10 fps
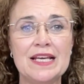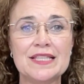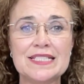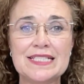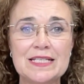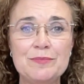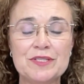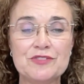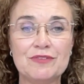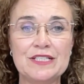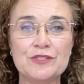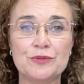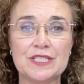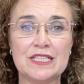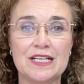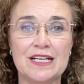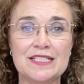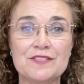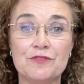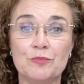The steepest rental
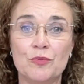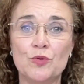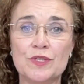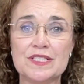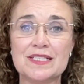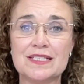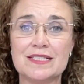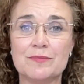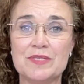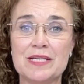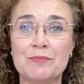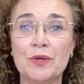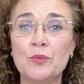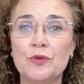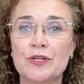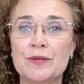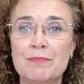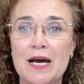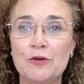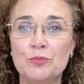declines from August to September were in
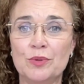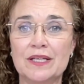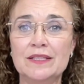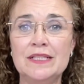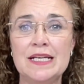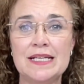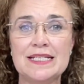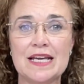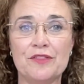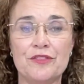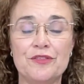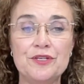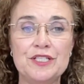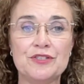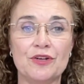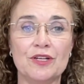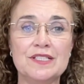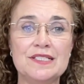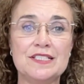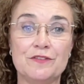Marlborough, down
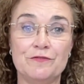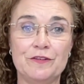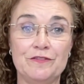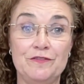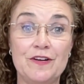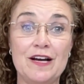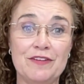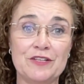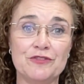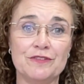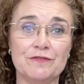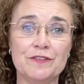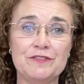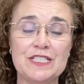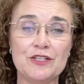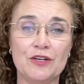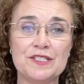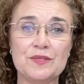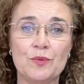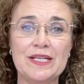$30 to
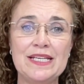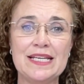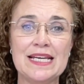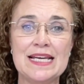$550 a week,